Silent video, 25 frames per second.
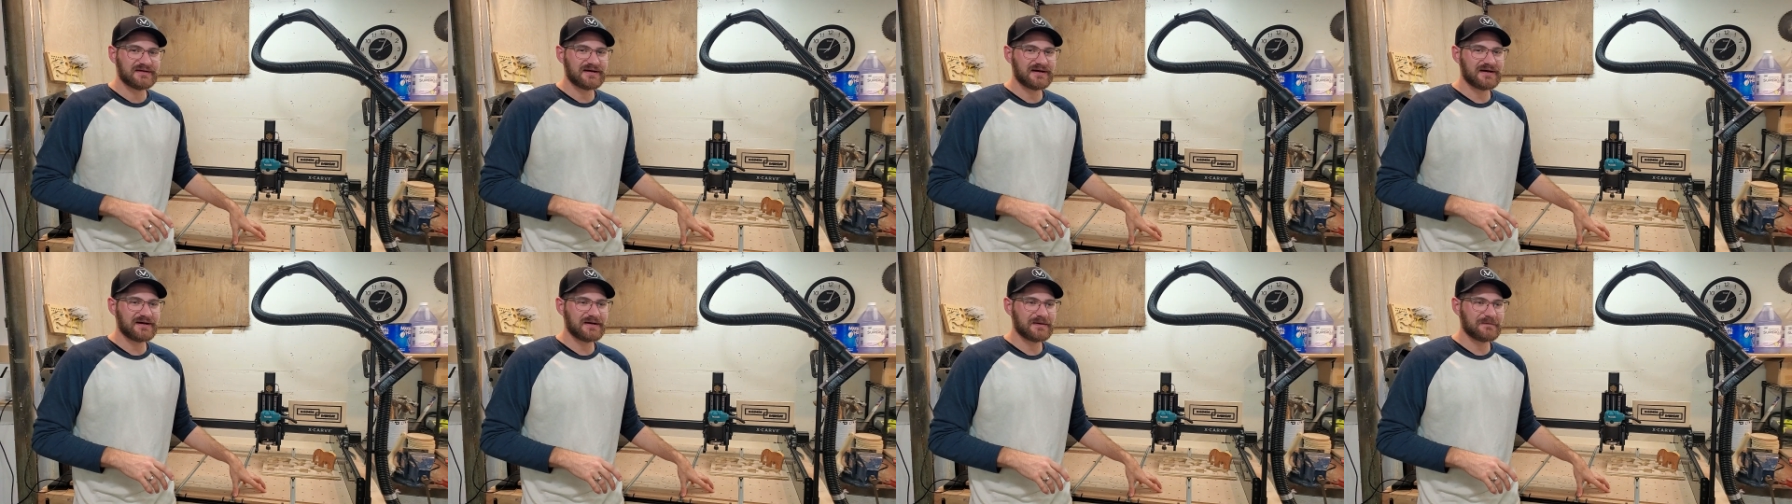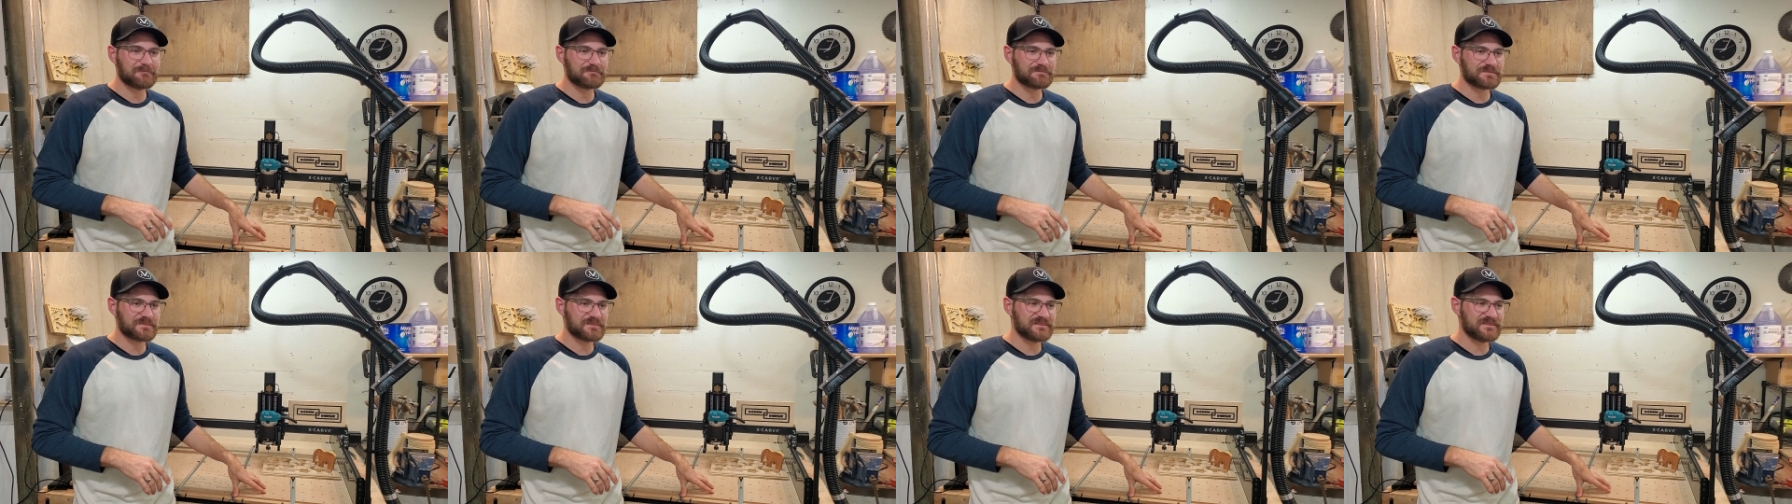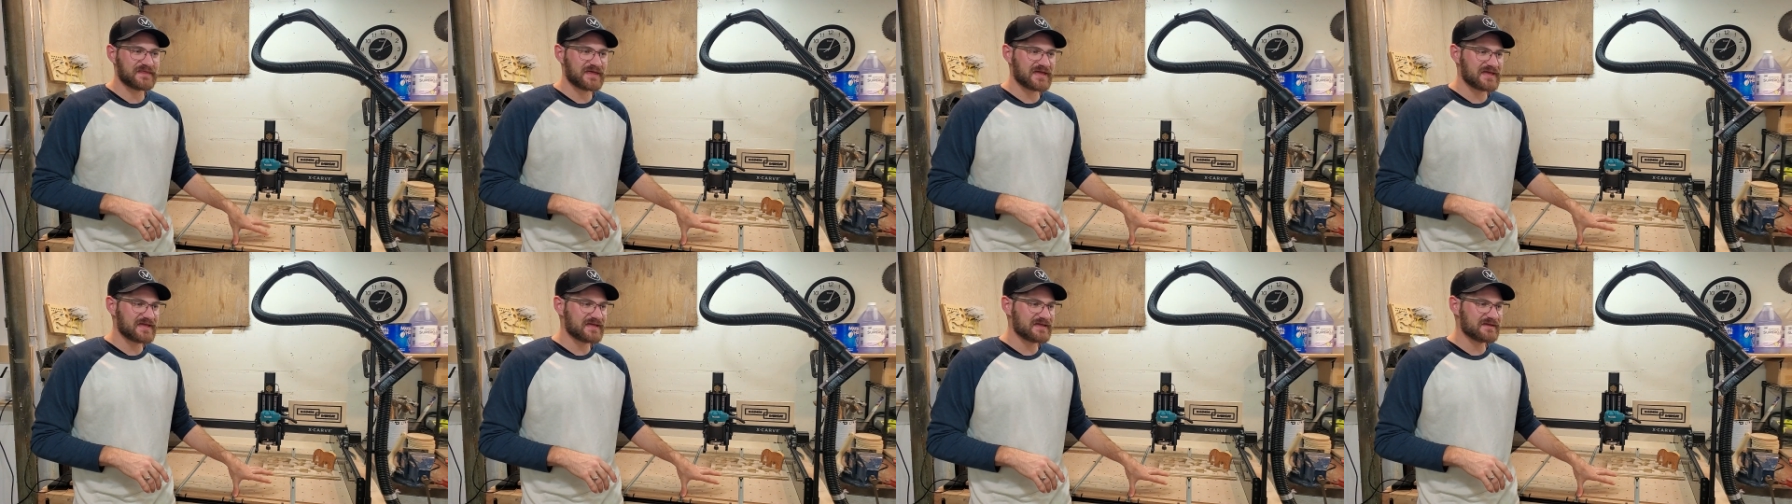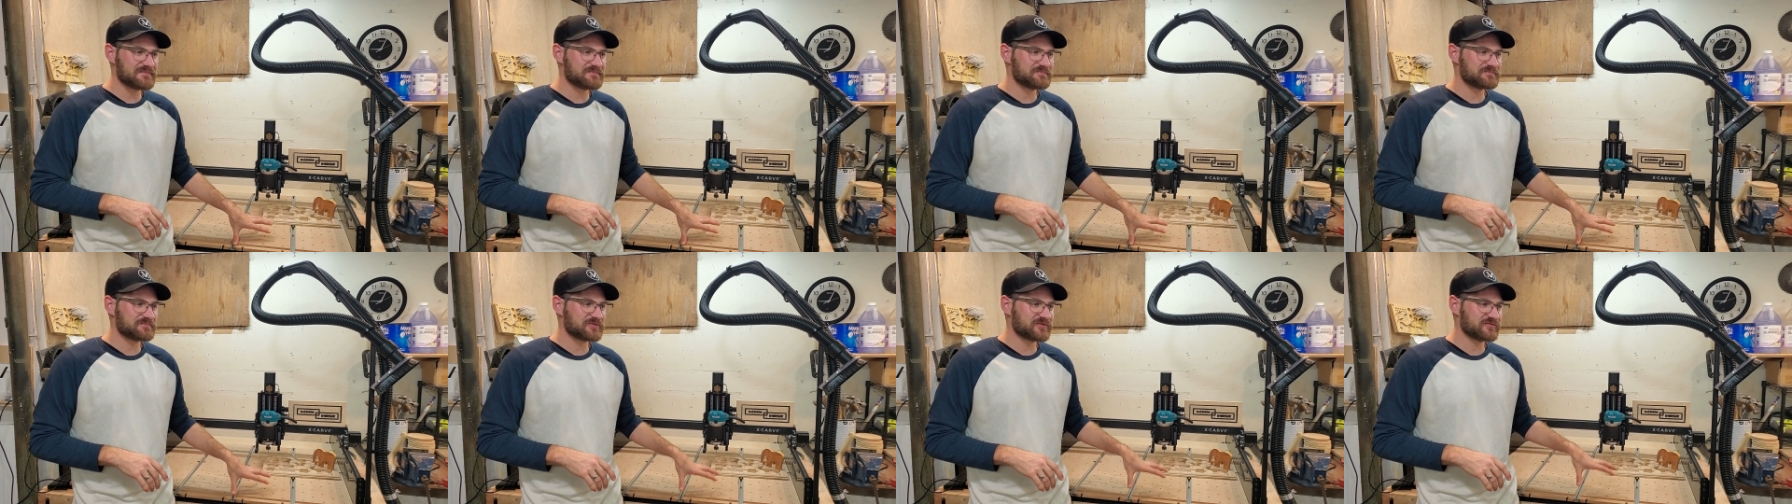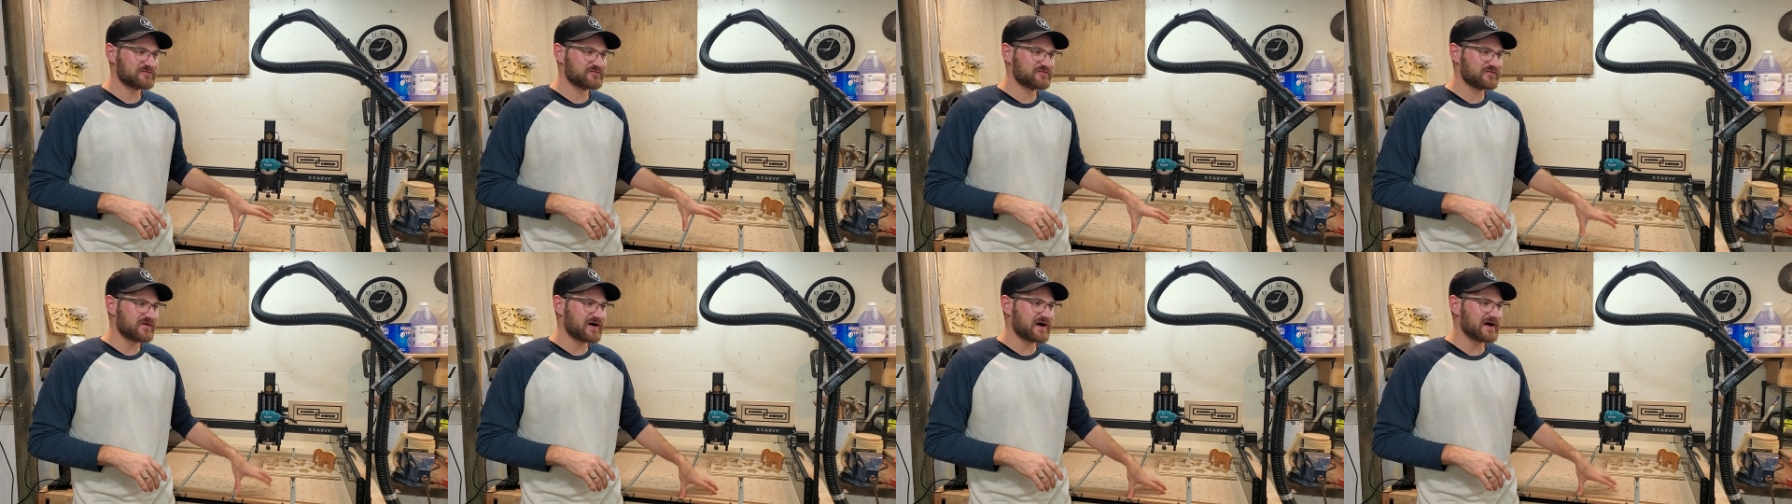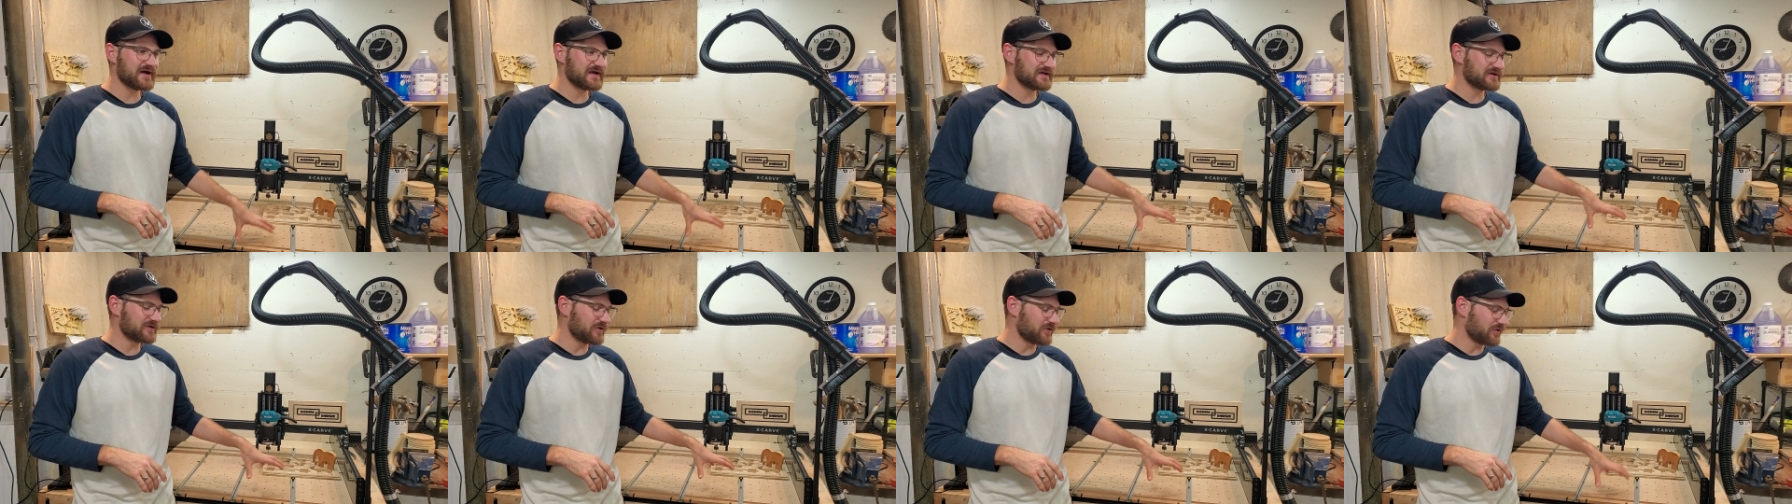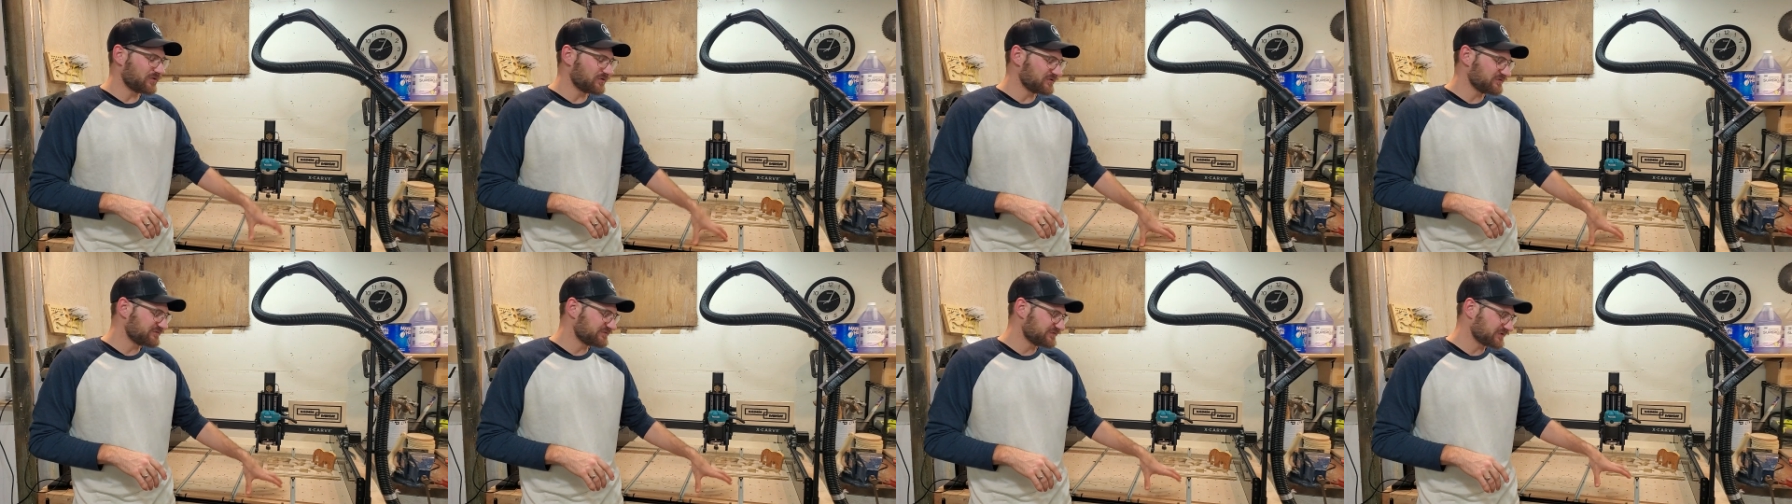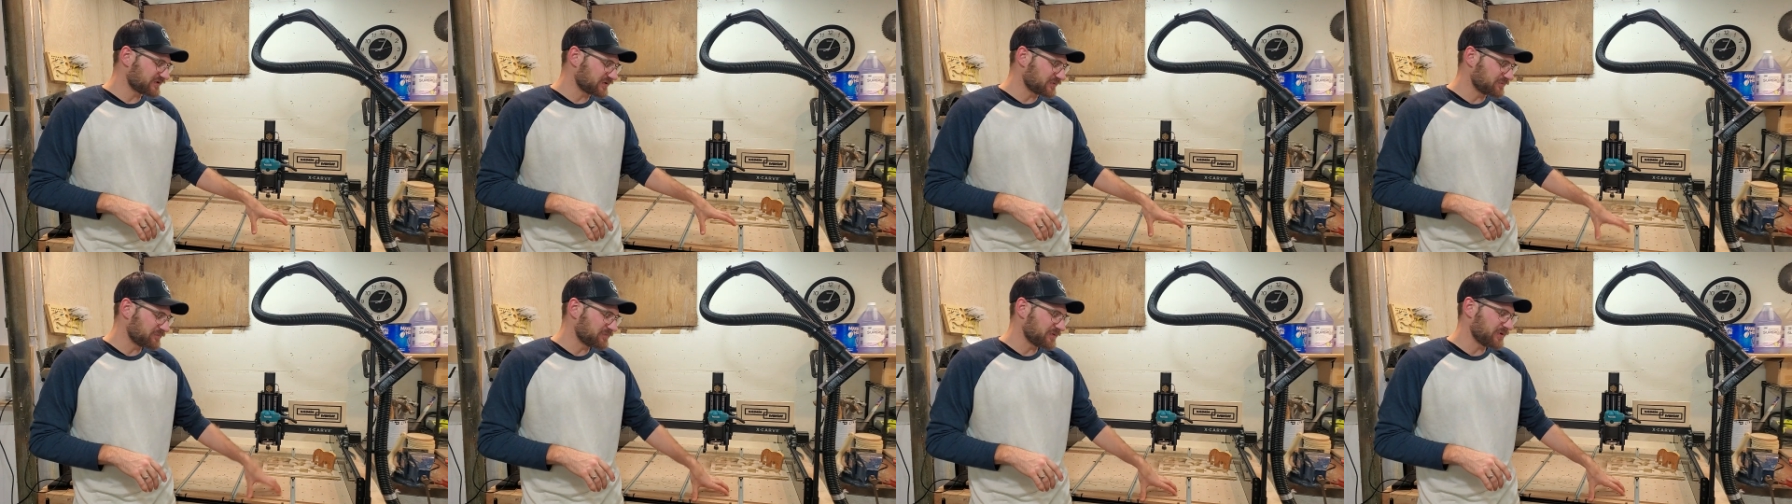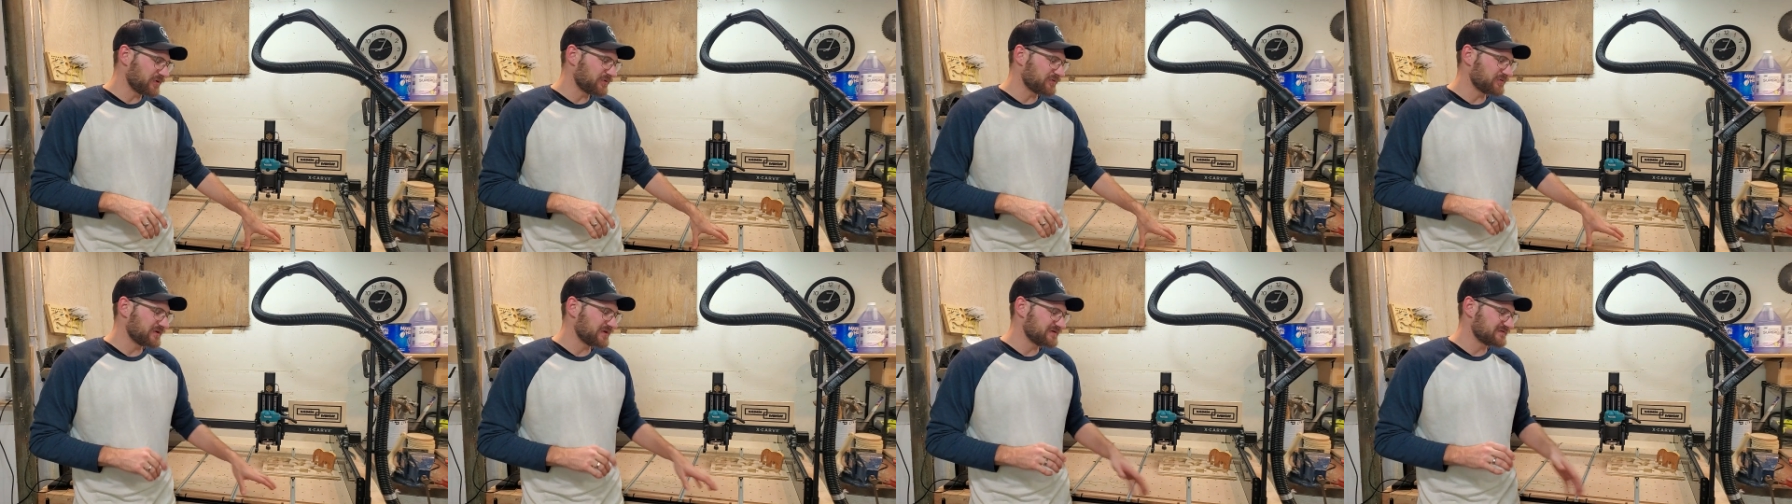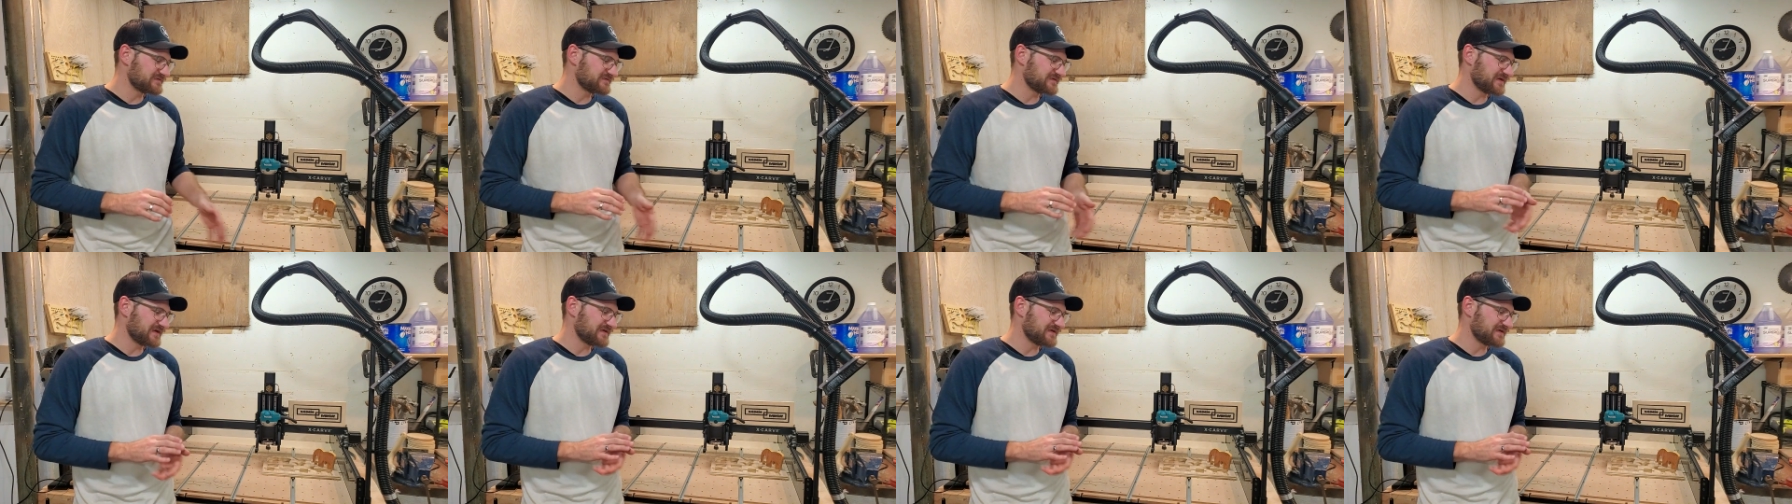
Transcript: um, they provide all of the components